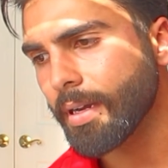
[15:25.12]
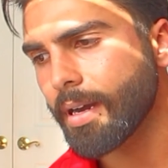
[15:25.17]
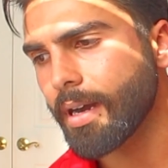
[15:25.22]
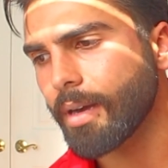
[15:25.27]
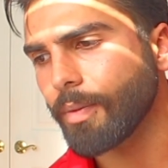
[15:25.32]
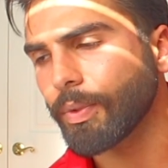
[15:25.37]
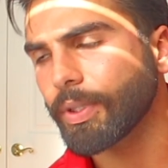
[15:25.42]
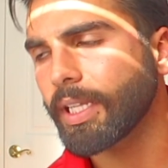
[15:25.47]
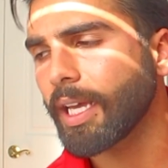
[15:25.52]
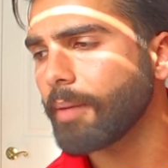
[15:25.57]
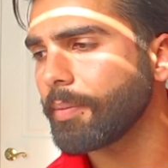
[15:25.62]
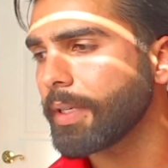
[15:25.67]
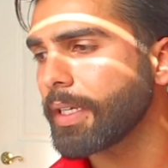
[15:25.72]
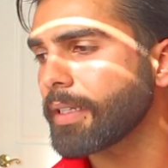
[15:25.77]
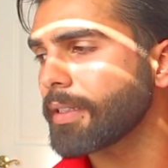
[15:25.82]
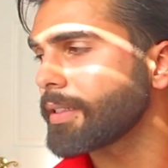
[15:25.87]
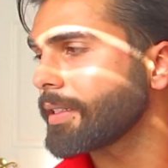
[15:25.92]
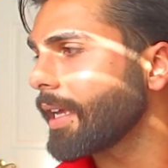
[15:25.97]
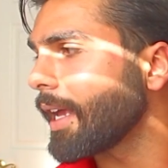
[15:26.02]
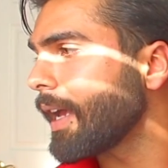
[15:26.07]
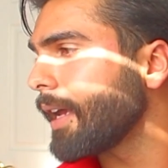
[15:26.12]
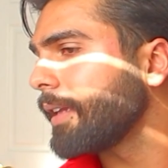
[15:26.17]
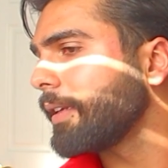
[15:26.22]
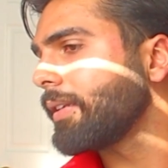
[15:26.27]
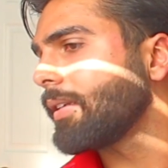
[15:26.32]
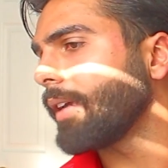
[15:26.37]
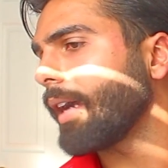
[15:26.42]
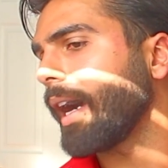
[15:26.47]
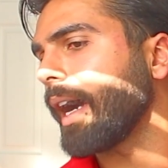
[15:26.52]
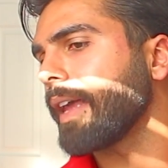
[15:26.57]
Um, with that being
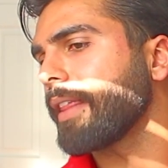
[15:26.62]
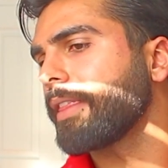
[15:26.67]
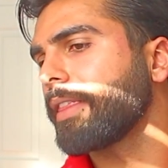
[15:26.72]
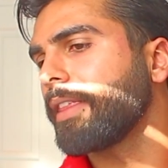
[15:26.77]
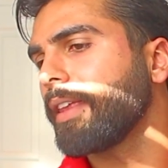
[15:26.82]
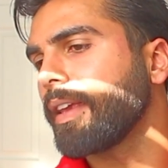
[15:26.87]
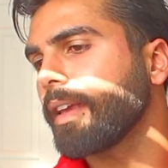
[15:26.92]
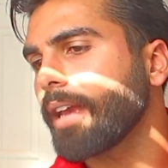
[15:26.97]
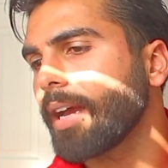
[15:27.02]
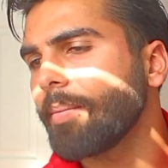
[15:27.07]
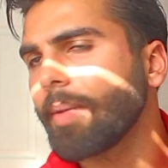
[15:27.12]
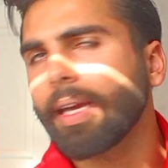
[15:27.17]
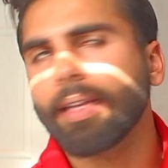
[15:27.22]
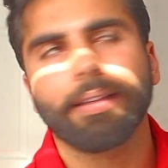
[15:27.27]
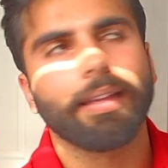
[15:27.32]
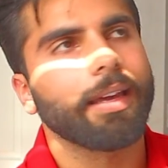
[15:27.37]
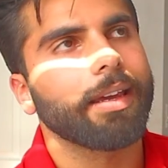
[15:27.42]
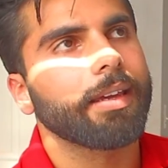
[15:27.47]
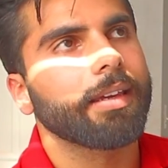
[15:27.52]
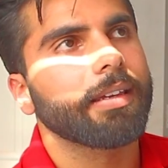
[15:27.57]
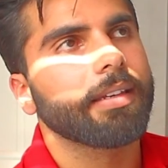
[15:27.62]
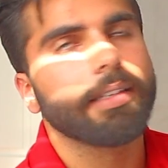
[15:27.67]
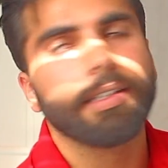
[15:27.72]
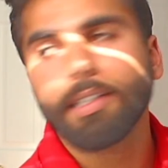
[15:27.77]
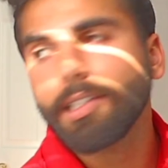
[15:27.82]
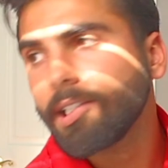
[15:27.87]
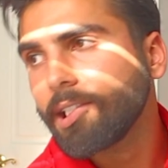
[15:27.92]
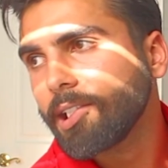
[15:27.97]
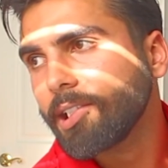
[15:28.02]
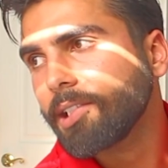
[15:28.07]
said, I think I'm at like
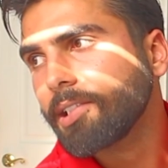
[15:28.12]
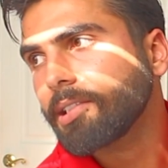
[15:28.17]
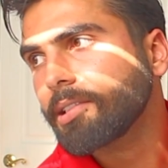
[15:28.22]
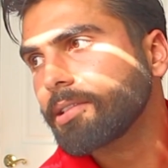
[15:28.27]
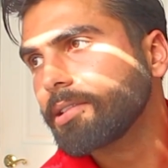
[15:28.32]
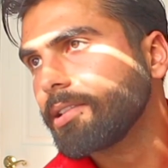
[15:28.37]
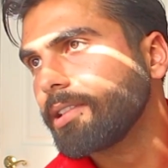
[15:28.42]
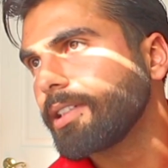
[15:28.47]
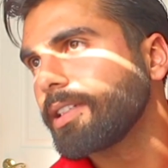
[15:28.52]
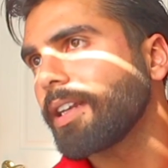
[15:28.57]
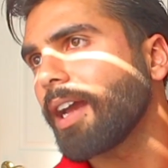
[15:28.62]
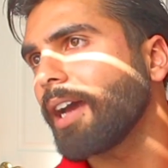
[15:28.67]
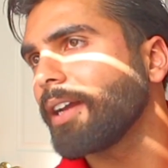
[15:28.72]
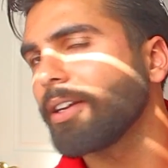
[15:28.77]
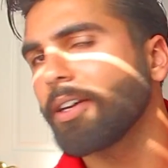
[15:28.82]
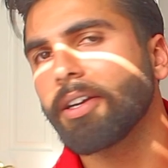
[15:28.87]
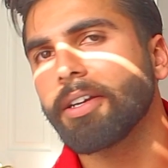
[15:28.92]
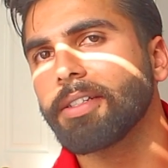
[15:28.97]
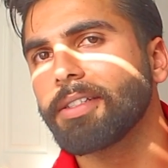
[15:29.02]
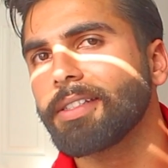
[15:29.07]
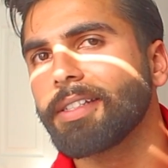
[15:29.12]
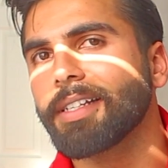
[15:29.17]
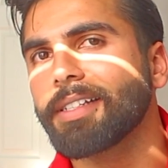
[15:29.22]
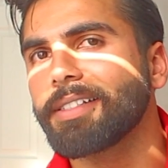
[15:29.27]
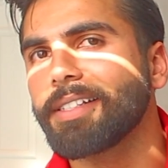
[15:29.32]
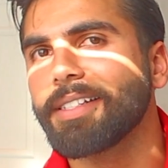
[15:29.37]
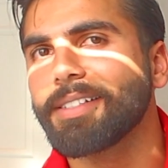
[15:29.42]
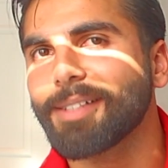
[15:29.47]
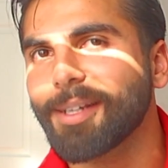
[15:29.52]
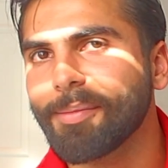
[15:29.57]

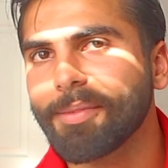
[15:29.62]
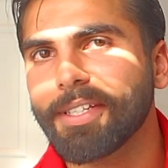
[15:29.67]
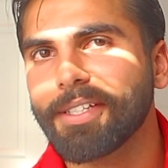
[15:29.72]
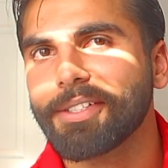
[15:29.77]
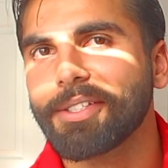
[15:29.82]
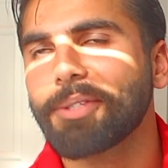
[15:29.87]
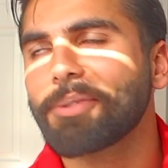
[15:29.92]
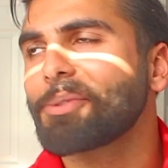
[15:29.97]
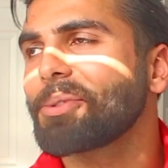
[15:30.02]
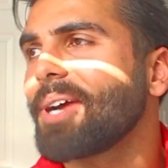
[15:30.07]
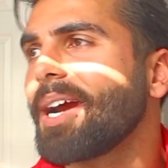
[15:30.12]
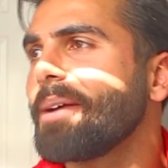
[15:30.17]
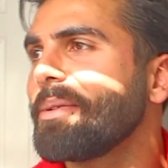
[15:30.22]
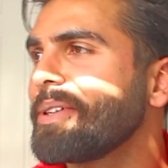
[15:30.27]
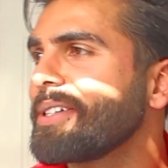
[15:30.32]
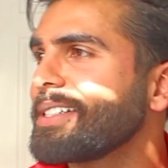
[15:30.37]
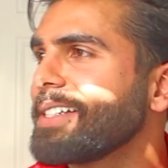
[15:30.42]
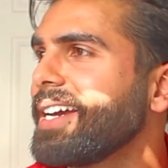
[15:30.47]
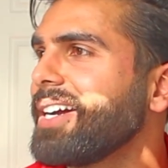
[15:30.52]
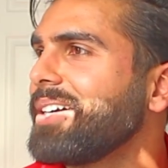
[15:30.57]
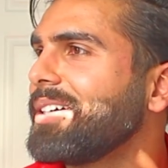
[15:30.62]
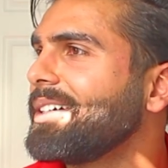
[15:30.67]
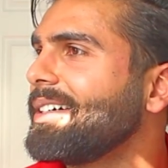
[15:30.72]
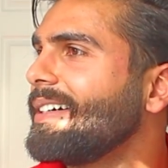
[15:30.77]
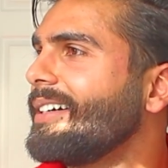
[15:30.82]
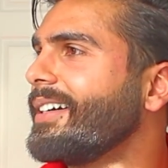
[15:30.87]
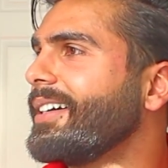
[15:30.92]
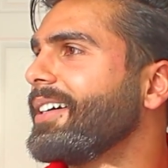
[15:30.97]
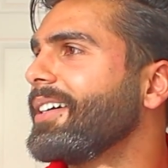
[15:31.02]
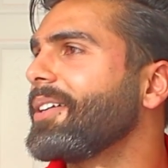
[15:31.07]
960 something subscribers
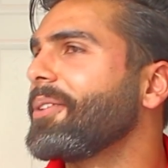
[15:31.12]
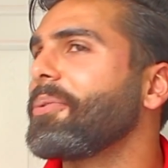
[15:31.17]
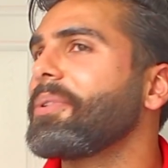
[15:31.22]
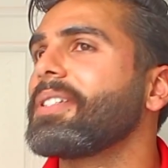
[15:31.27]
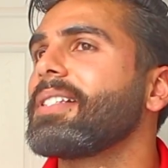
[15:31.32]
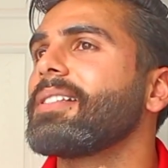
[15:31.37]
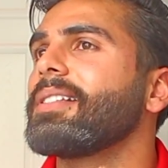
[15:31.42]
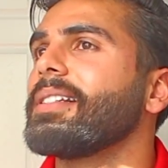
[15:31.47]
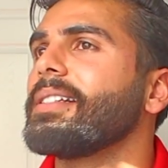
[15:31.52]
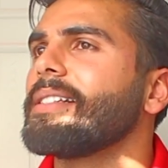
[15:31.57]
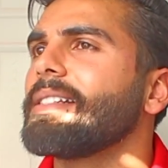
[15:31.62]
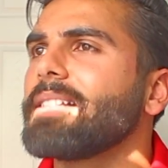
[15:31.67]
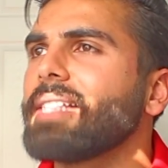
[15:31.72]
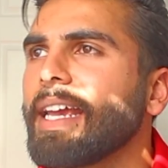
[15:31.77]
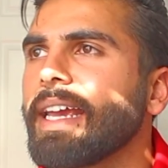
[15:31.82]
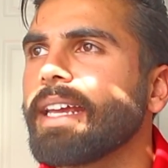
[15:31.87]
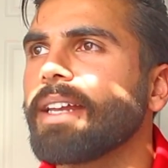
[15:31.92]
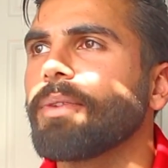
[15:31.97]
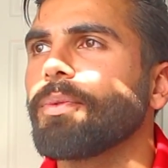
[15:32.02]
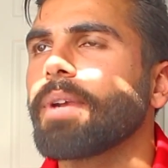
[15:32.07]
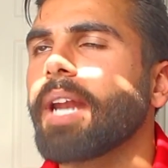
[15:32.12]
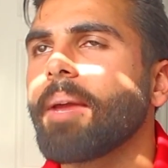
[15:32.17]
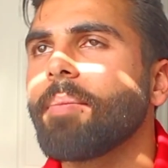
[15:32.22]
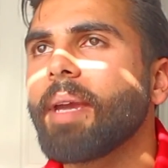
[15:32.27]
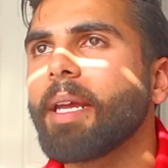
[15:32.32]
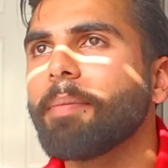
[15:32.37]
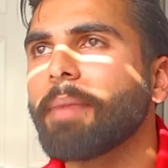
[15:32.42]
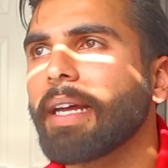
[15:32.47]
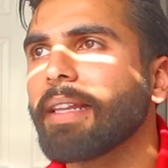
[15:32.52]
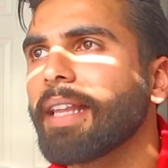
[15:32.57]
now, which is insane. When I
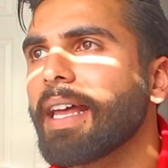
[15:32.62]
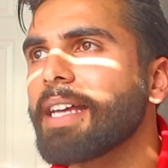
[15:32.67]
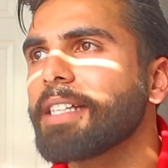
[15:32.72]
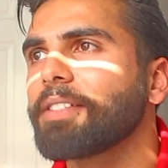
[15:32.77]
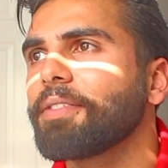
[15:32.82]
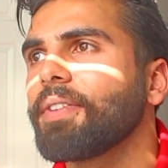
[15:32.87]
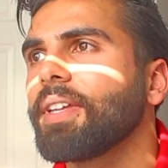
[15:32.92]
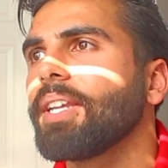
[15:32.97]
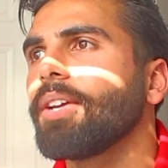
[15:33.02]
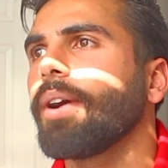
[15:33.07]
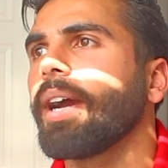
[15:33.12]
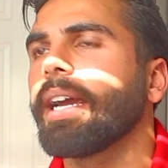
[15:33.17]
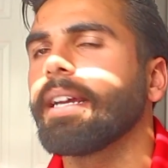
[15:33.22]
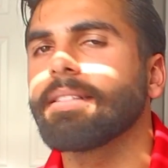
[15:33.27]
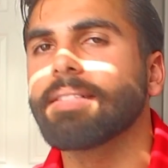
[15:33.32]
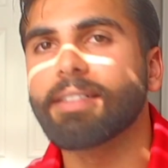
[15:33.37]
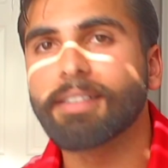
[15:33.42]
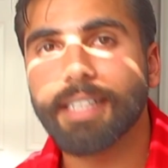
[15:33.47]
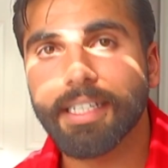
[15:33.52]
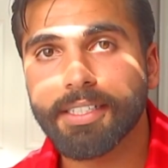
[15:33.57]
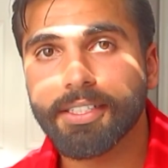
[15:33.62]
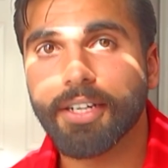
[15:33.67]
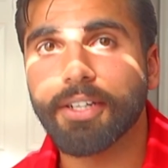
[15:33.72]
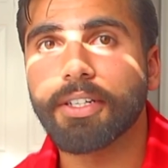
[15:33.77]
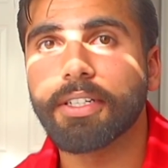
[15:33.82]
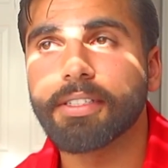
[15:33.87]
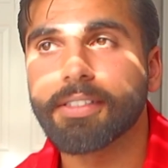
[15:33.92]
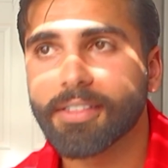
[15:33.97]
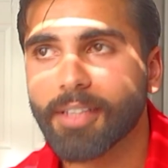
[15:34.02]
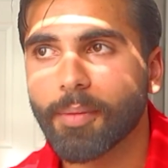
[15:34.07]
made my last video, I had
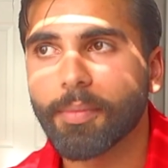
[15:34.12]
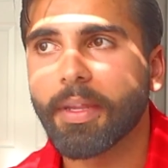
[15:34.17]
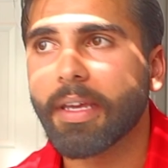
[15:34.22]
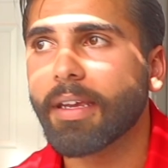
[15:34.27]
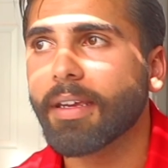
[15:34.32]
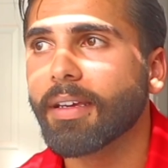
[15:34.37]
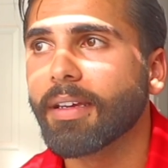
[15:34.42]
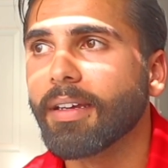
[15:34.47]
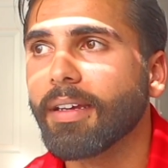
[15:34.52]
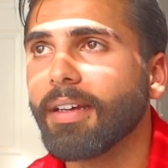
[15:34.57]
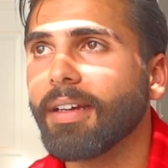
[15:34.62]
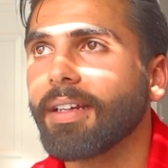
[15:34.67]
600 something.